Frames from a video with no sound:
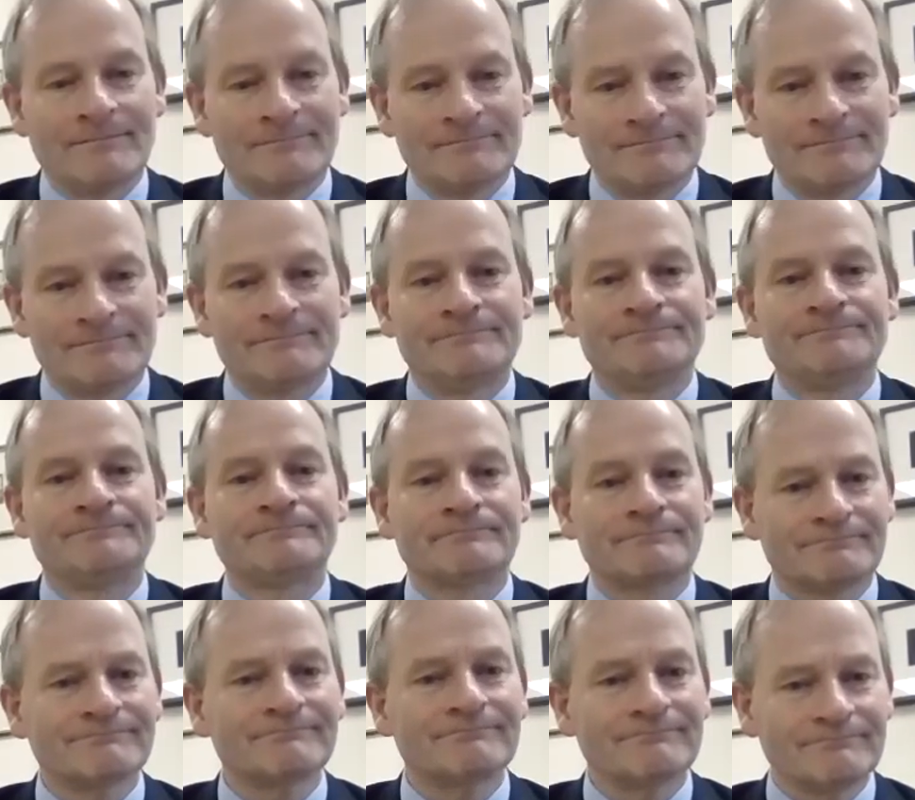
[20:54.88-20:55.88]
stand on their own
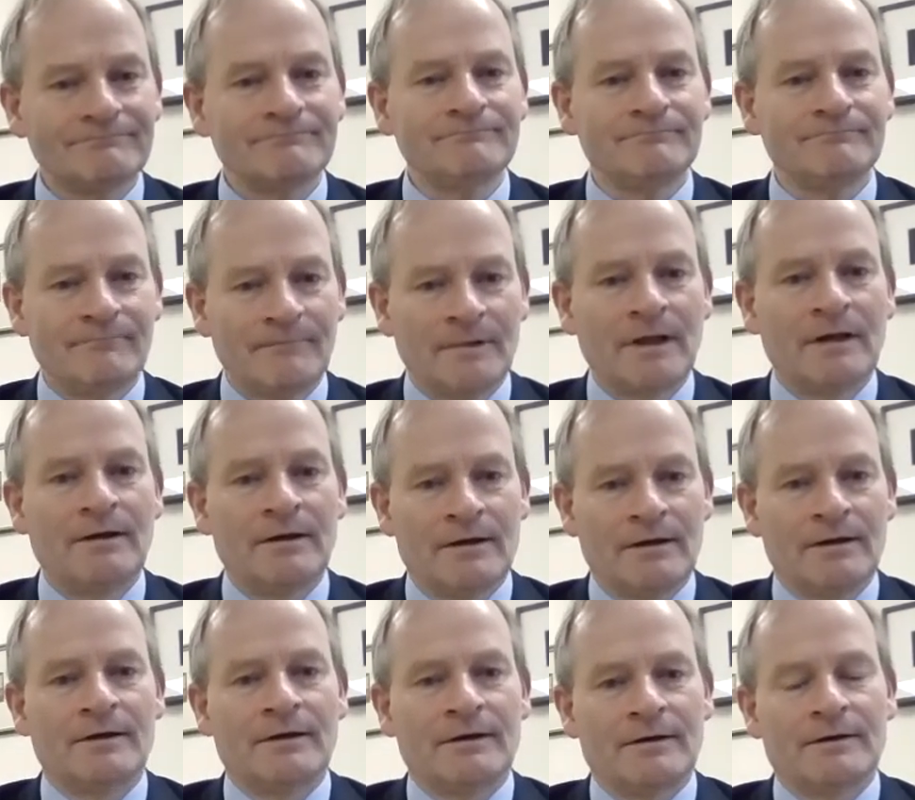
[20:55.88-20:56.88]
2 feet, because sometimes
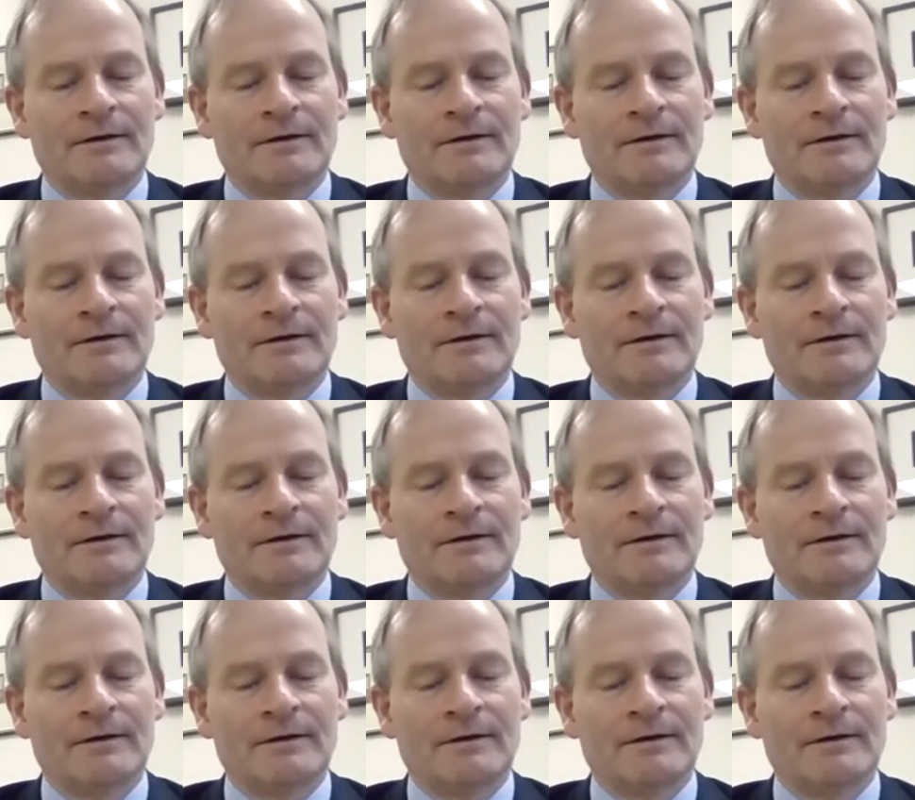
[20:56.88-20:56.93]
the